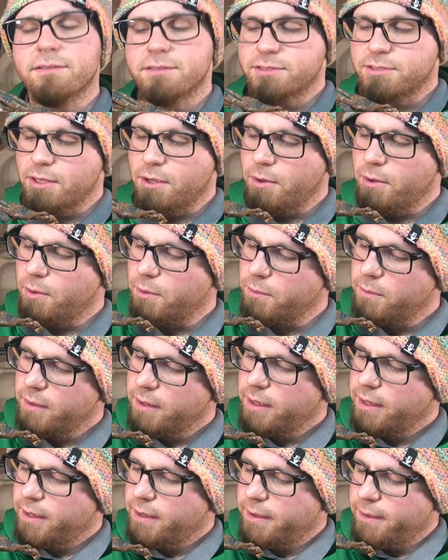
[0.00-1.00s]
So
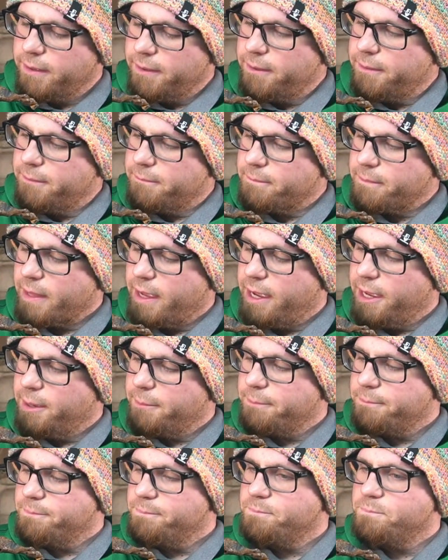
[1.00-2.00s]

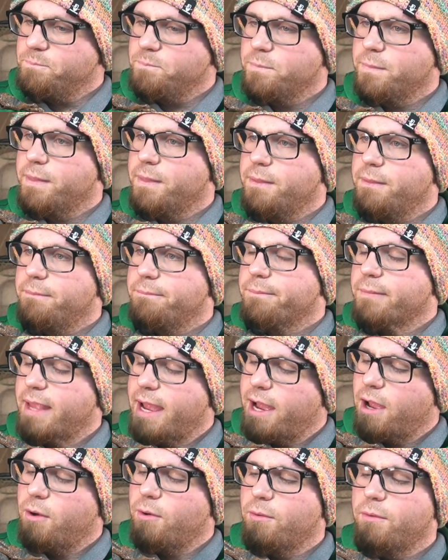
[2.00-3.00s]

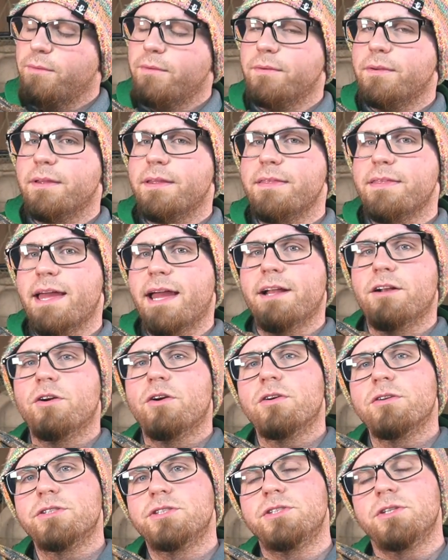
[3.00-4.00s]
now that
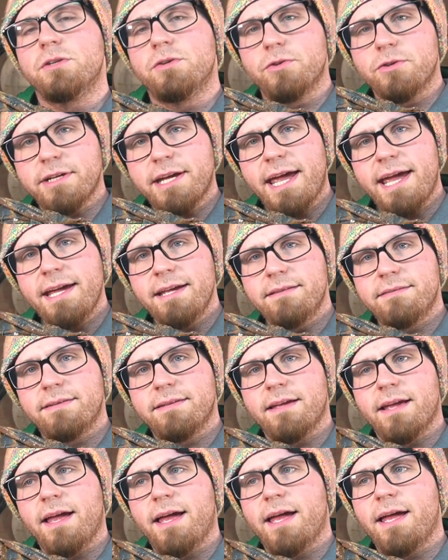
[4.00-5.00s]
urge to
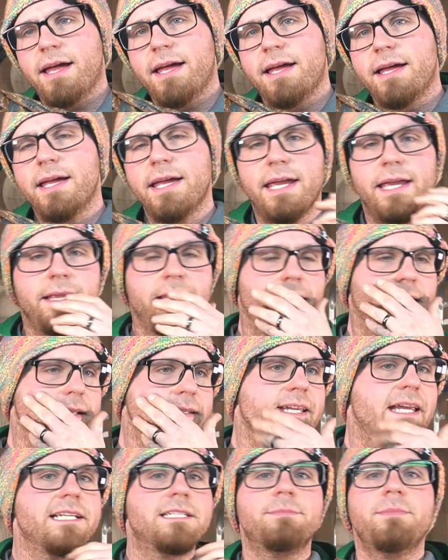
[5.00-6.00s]
create, it
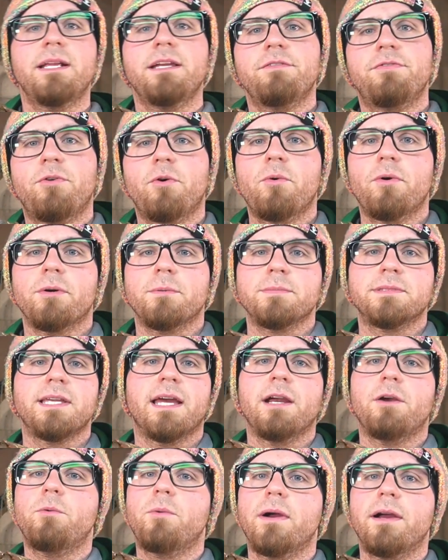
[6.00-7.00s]
takes many forms.
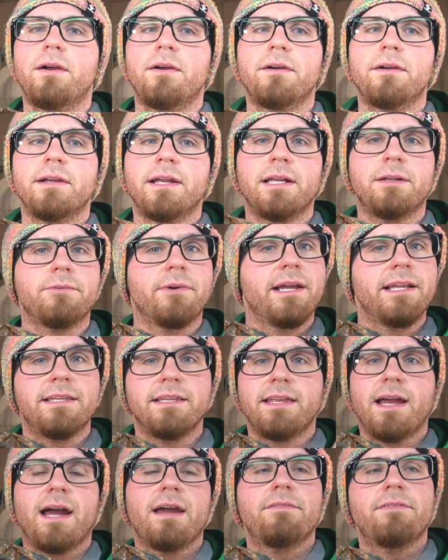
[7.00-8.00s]
Like we're getting ready to
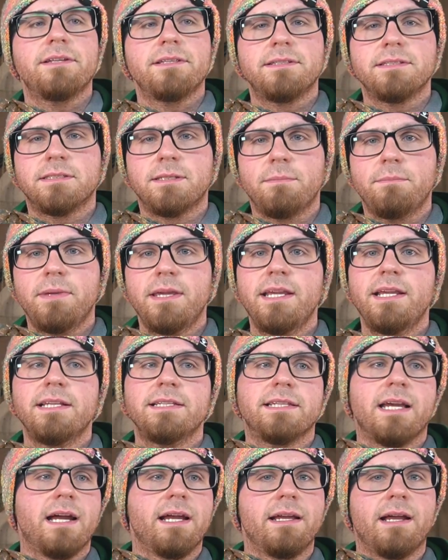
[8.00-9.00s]
dive into some
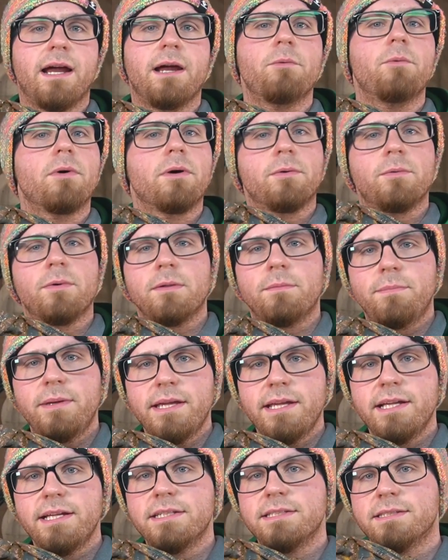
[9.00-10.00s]
bees. I work with
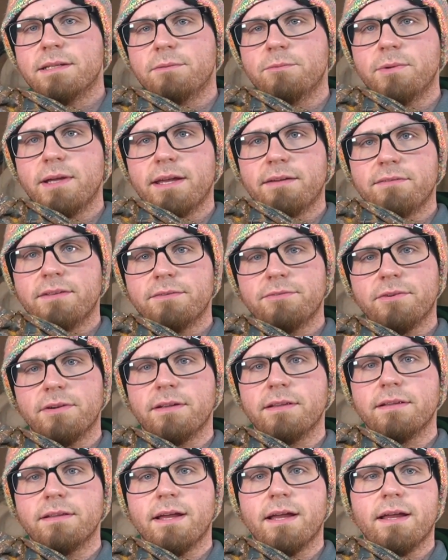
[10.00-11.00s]
bees, and we have
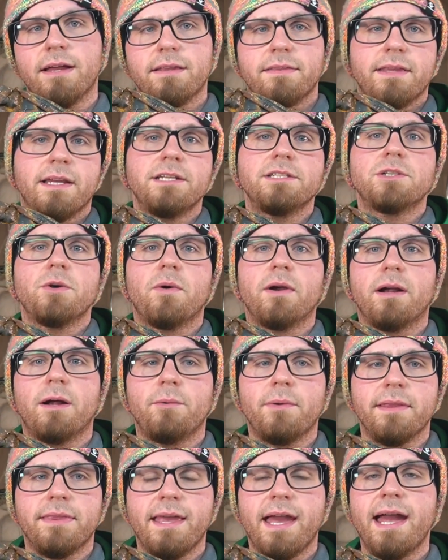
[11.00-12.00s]
different things going on
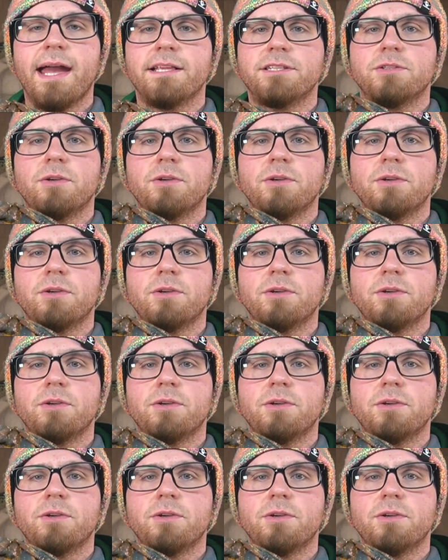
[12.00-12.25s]
with that.